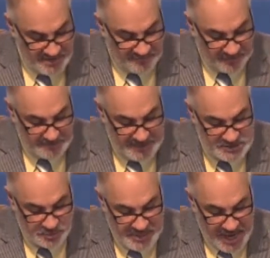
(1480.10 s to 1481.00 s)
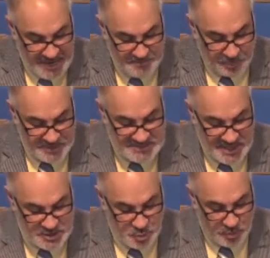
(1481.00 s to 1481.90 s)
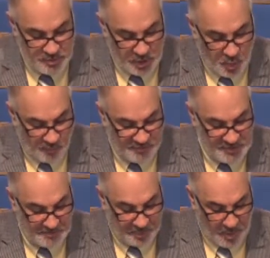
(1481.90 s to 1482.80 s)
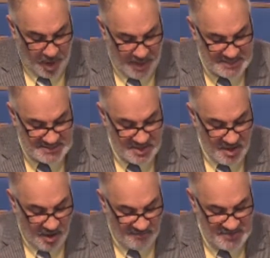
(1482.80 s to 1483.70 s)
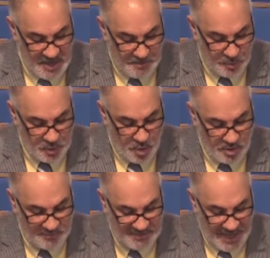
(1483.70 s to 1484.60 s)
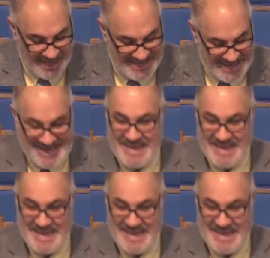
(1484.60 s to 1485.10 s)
of Philippians 3, I press on toward the goal for the prize of the upward call of God